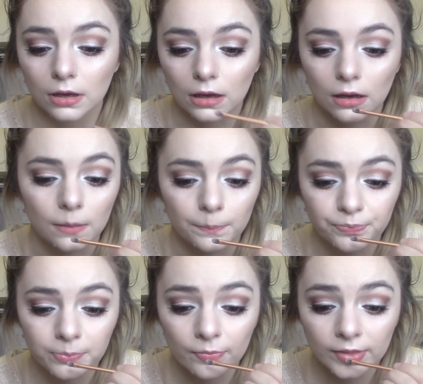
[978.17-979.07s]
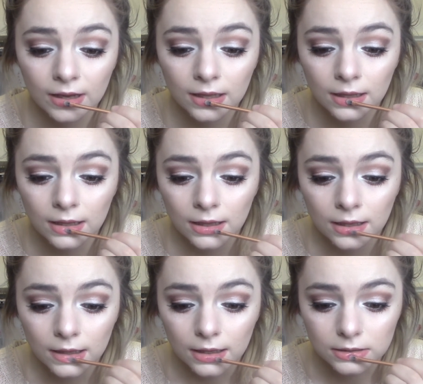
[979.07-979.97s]

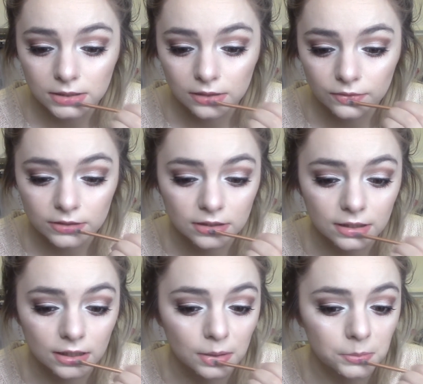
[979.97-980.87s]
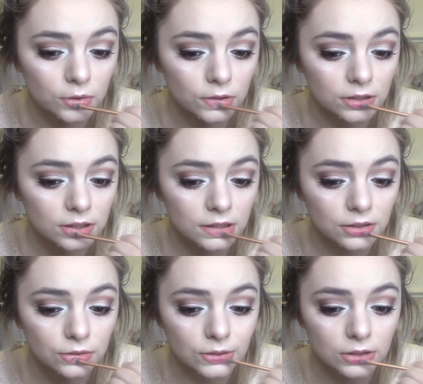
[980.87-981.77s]
and see if I can get a more
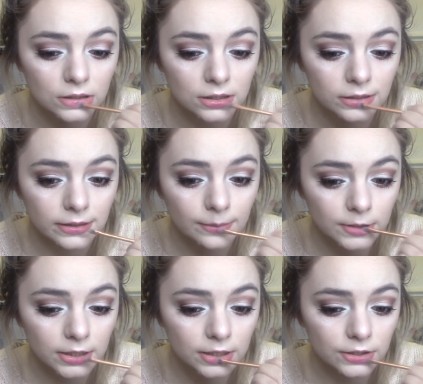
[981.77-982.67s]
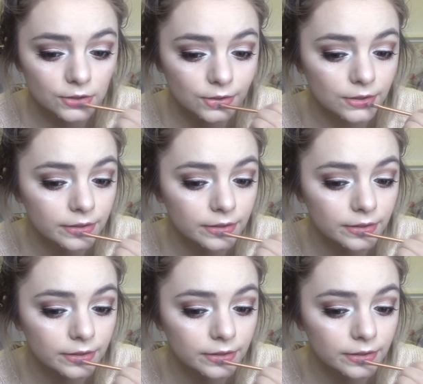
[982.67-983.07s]
subtle application.